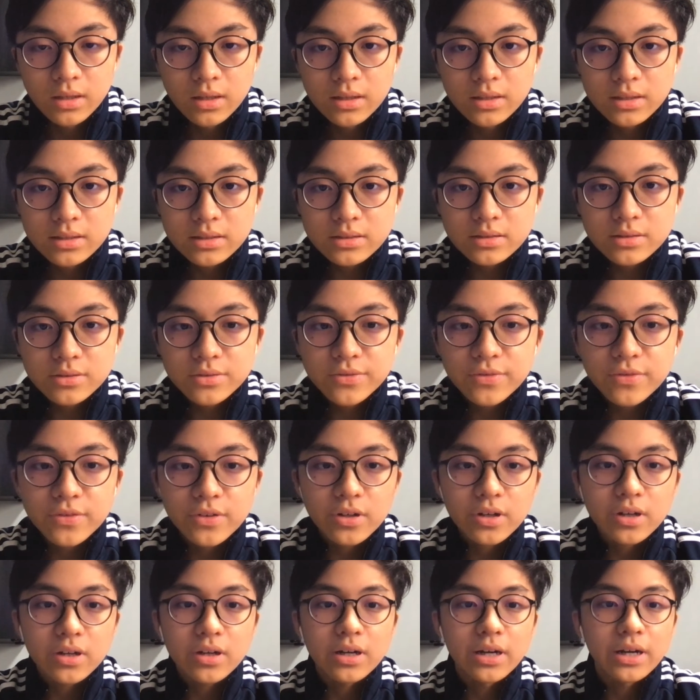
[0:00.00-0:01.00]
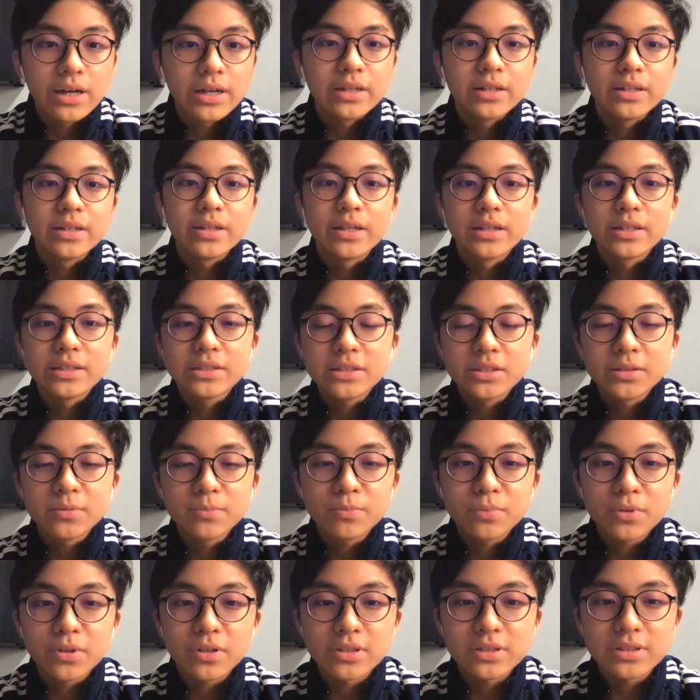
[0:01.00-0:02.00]
So for our ideation
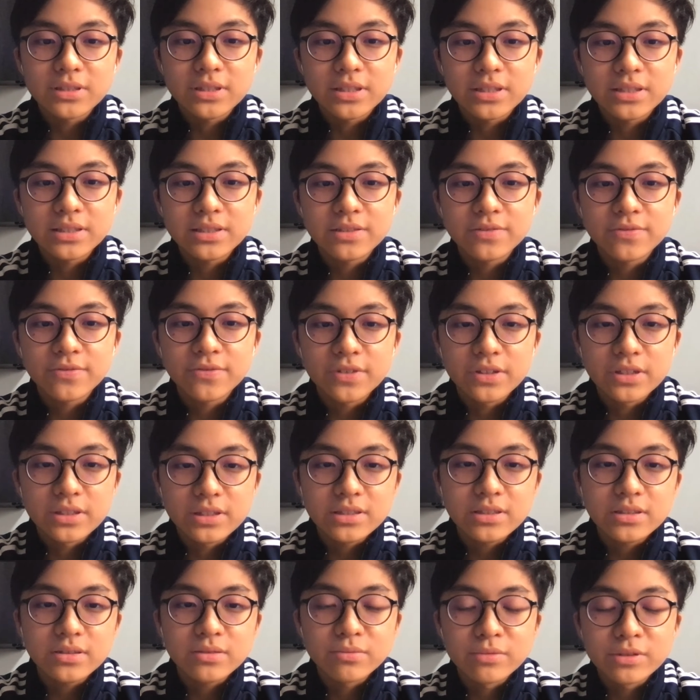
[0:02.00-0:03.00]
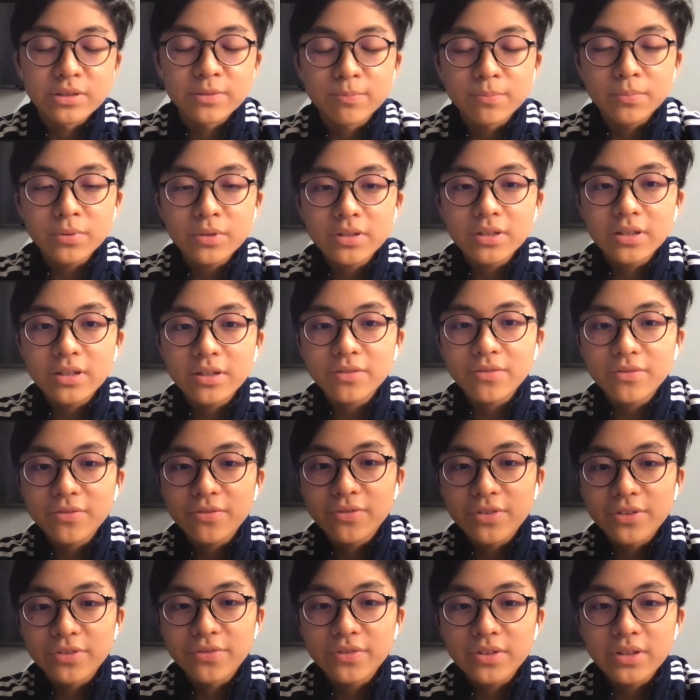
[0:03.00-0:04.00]
process, first we put down
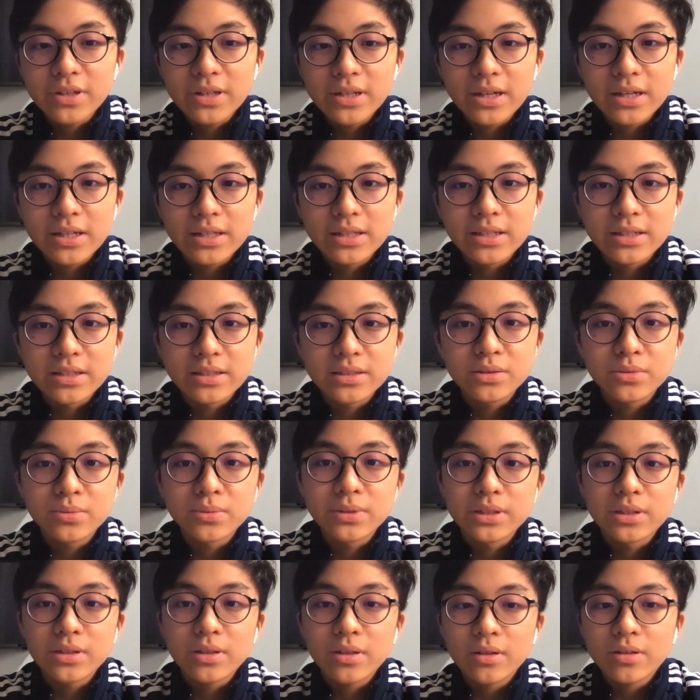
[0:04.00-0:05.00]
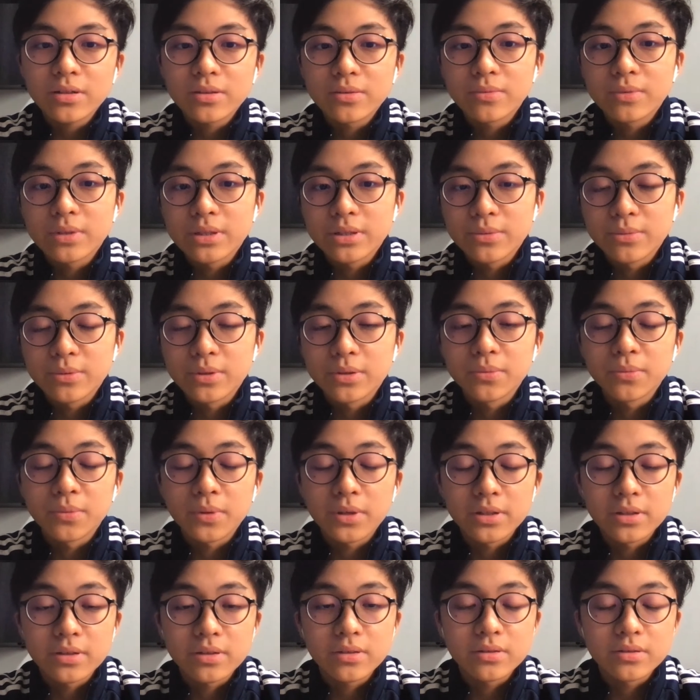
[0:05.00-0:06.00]
50 ideas we thought we would
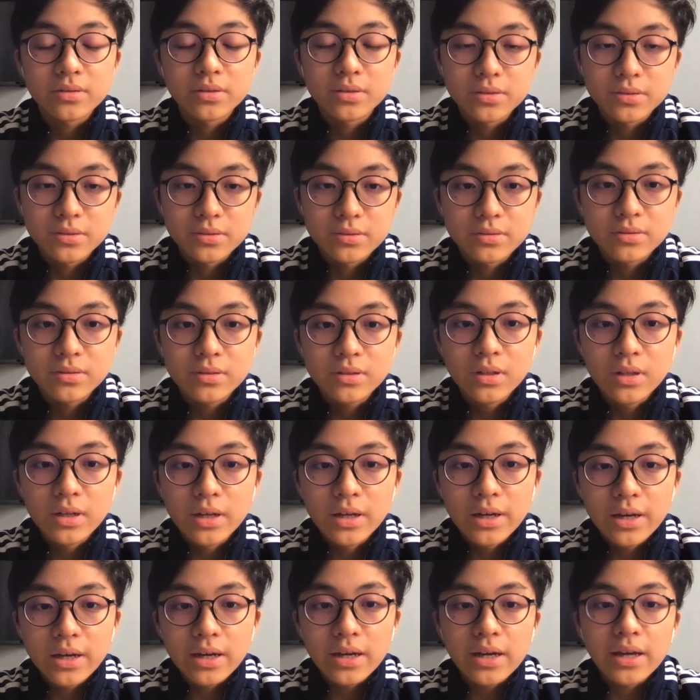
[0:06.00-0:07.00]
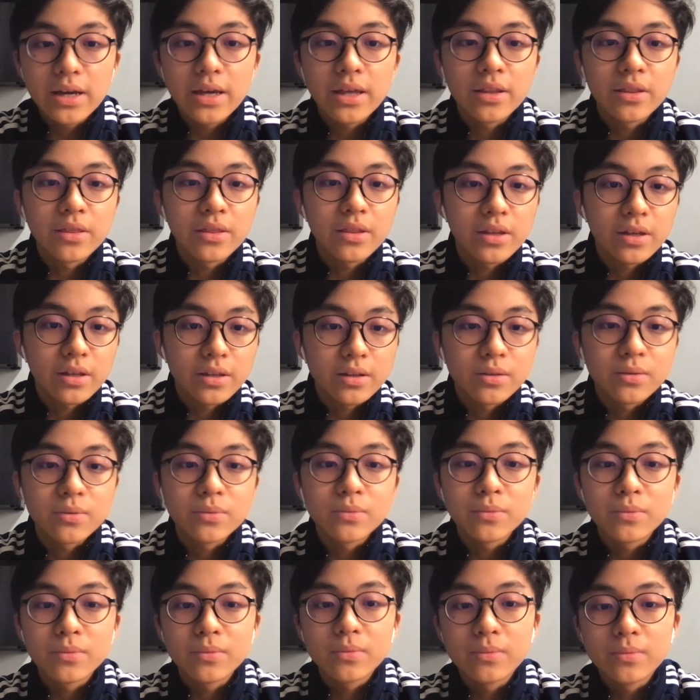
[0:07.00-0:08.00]
want to do, and
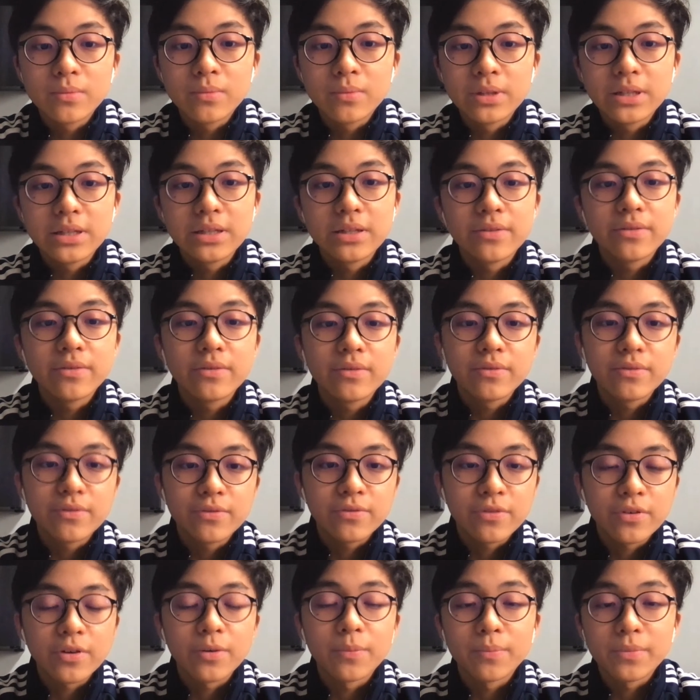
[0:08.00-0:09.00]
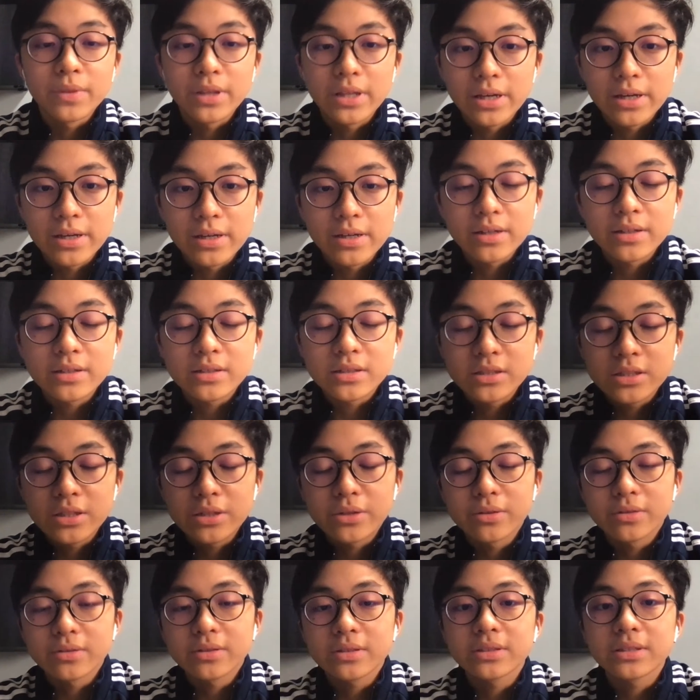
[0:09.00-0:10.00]
then we from there
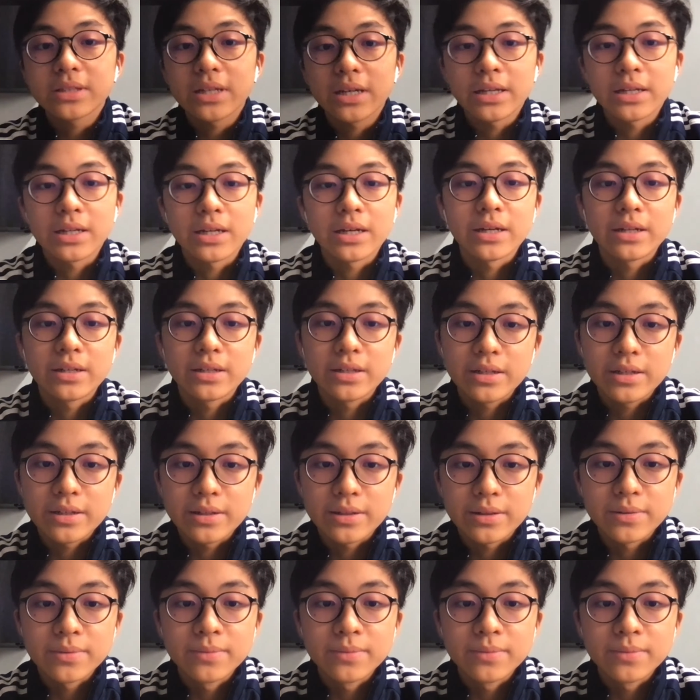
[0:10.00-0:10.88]
chose an idea.